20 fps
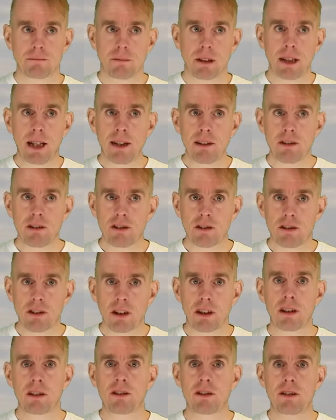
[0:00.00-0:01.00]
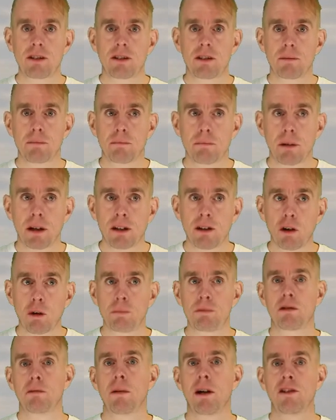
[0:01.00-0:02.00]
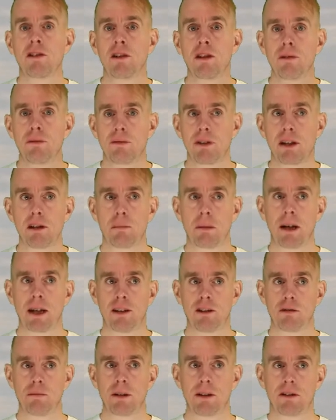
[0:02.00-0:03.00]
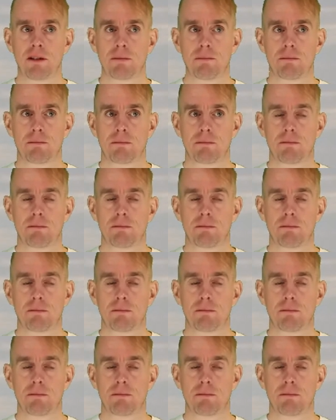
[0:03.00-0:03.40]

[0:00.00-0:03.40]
Let's start by optimizing the feed placement.